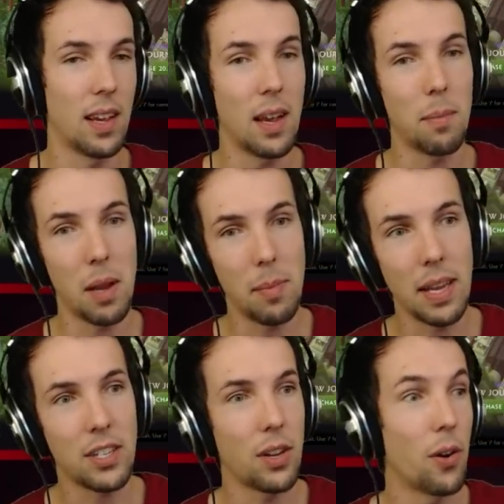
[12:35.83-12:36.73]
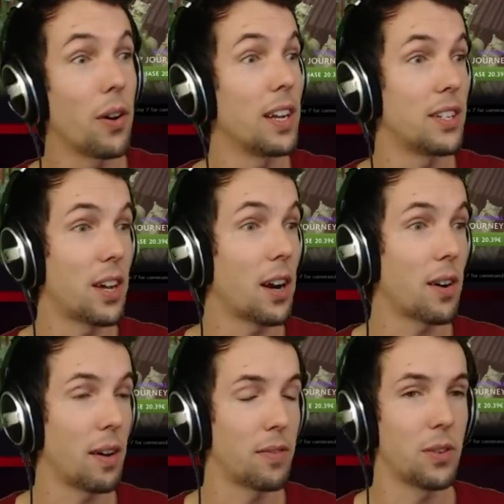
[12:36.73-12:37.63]
Maybe early
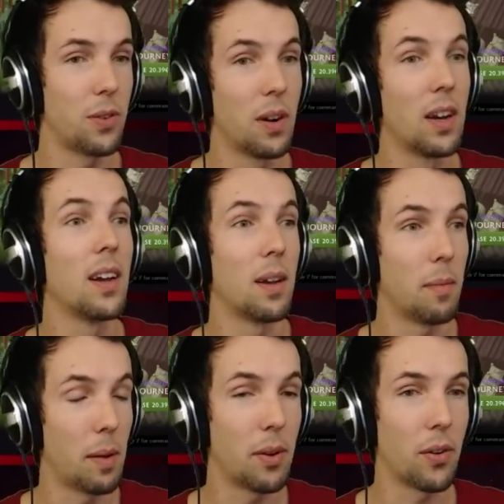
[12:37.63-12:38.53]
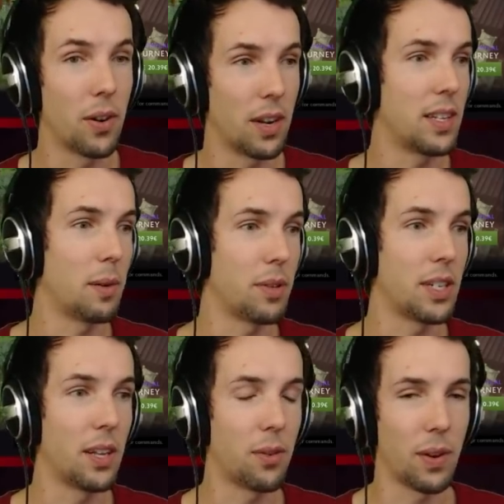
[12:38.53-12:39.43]
StarCraft 2, maybe early
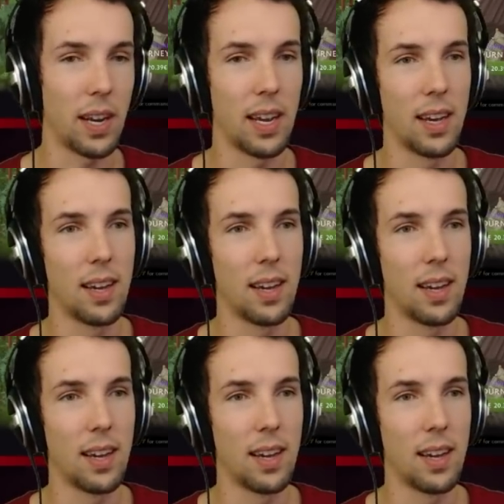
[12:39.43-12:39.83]
WC3.